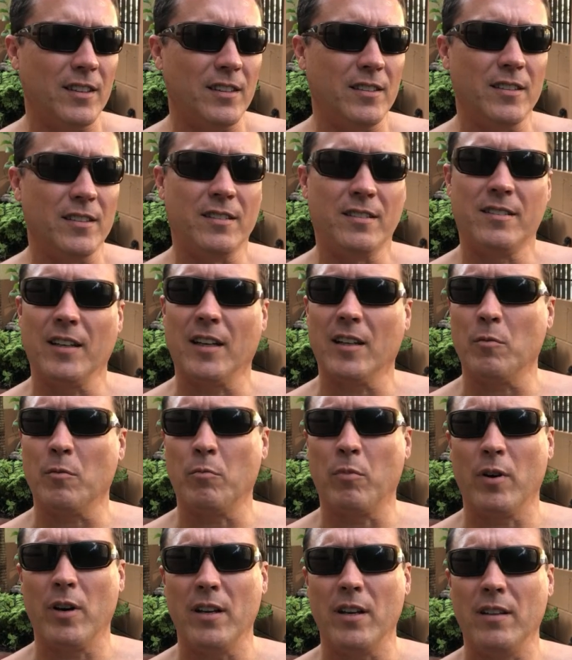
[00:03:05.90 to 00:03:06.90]

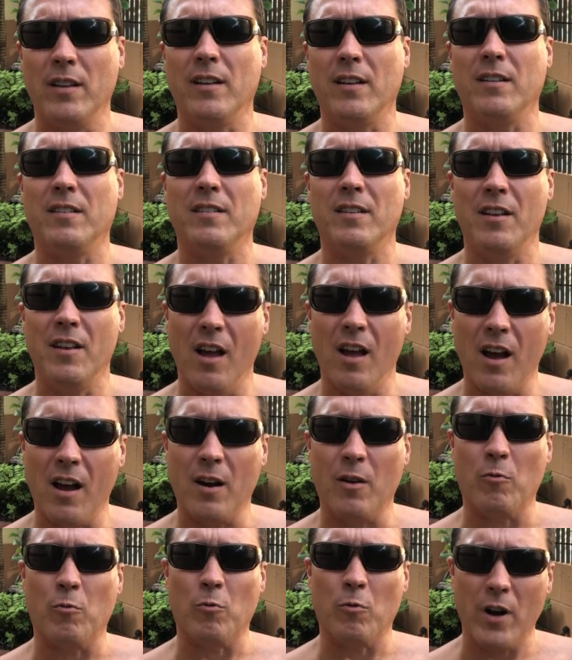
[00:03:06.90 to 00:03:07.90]
celebrate that it's
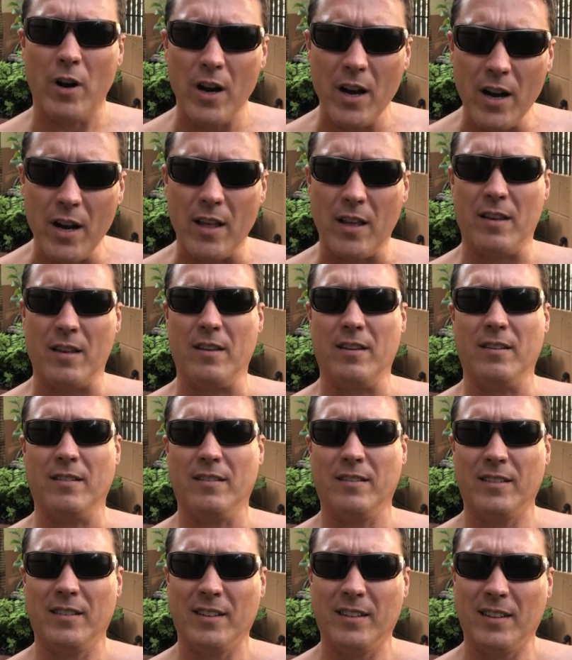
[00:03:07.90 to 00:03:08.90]
not raining.
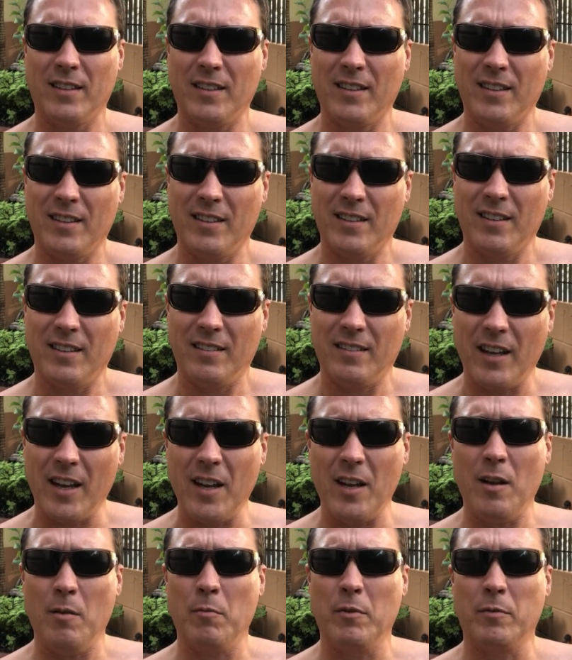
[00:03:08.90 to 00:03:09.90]

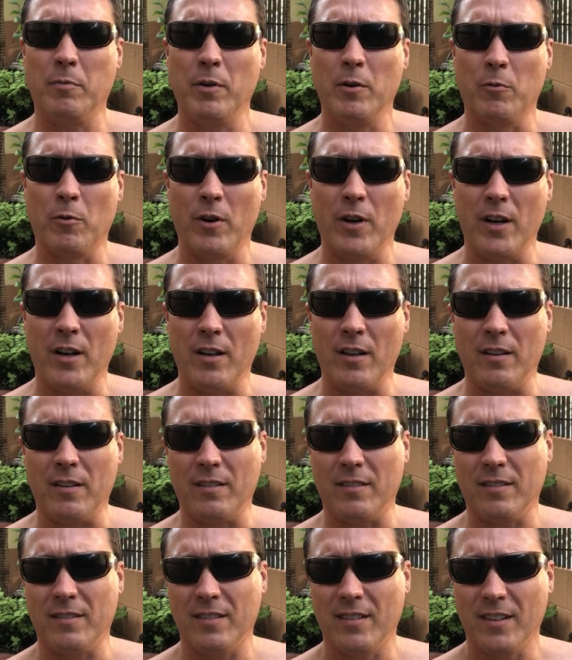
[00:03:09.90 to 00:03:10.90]
Damn, it's been raining
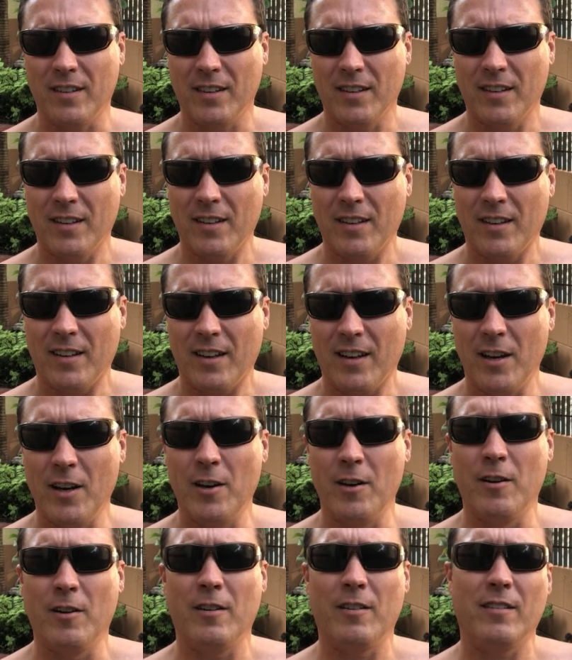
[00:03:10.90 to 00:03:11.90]

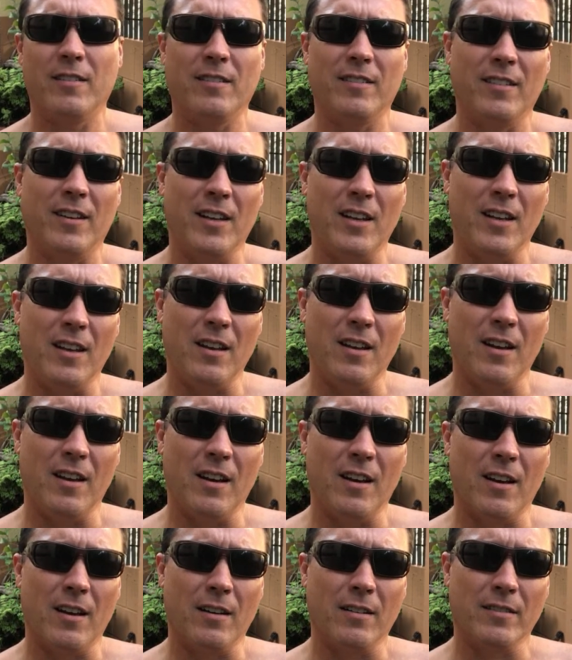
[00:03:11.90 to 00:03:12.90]
here in
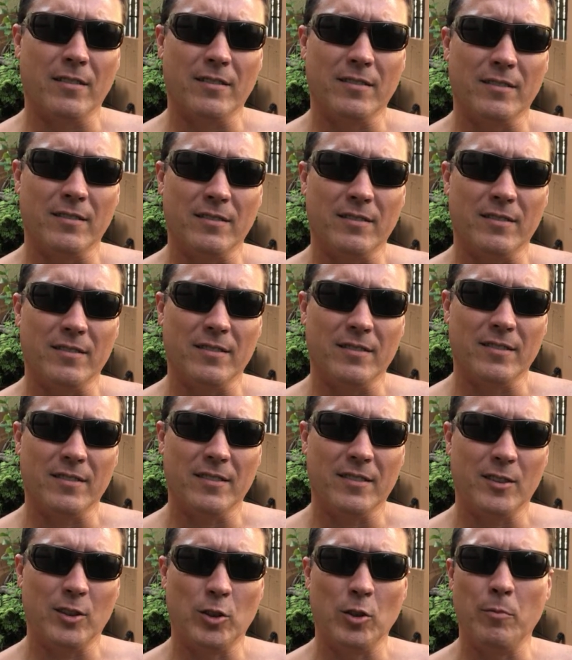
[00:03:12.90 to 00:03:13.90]

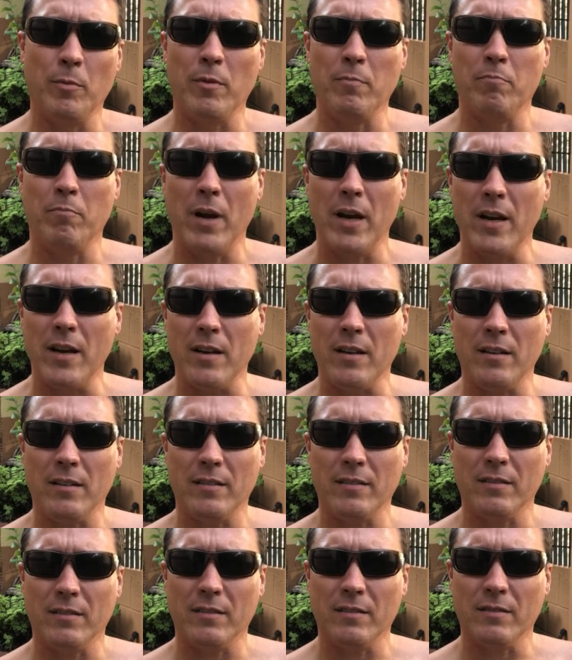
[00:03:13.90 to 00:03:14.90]
Subic Bay
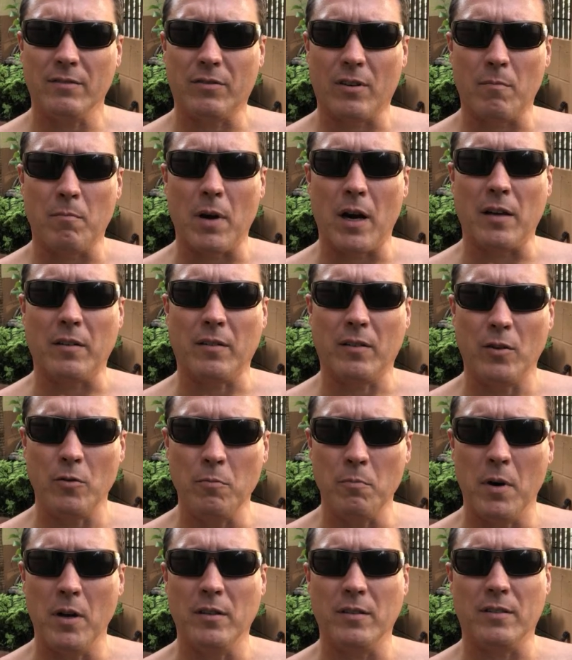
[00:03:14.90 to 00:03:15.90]
for about 2
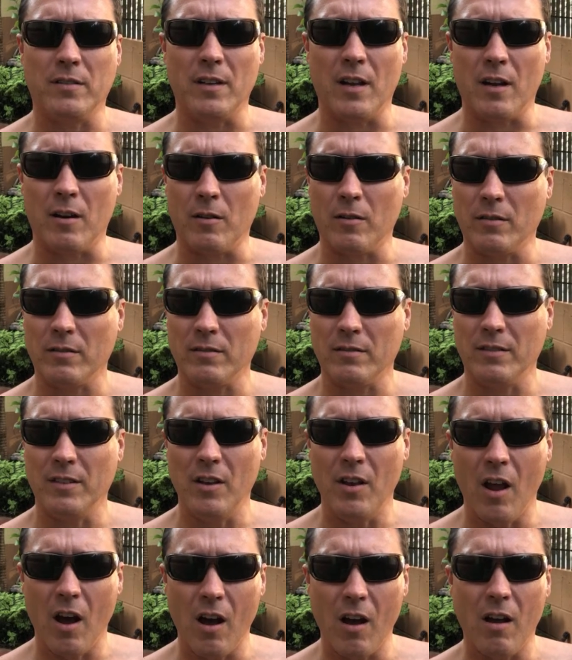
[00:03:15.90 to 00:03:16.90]
months now,
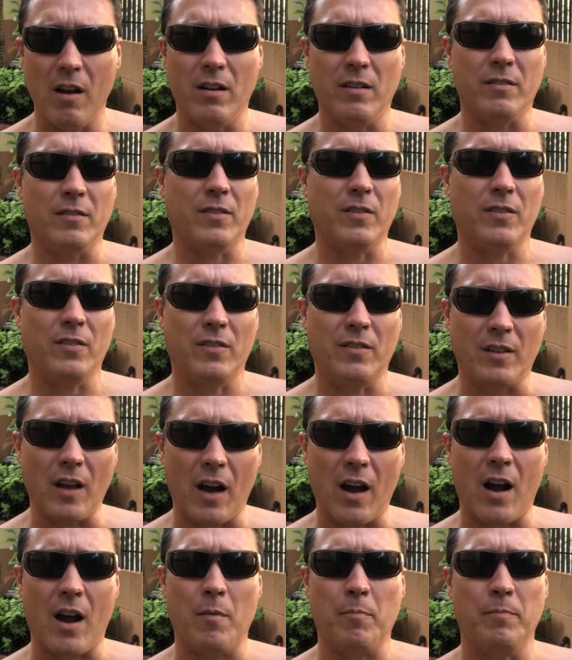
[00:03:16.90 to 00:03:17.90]

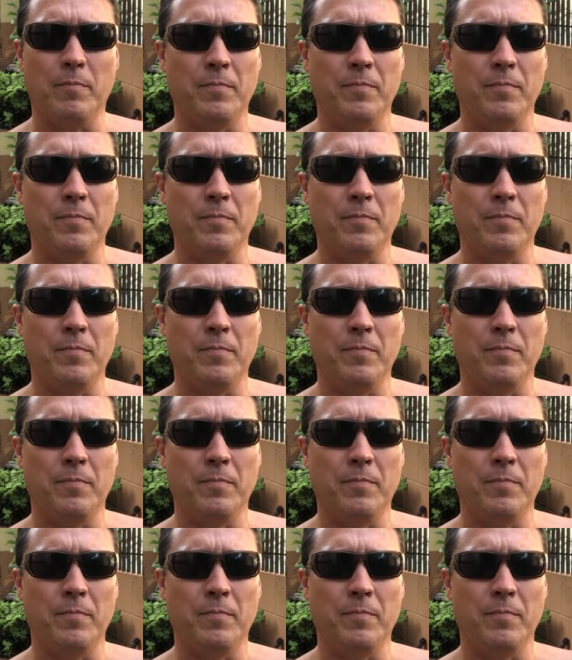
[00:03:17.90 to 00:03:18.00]
non-stop.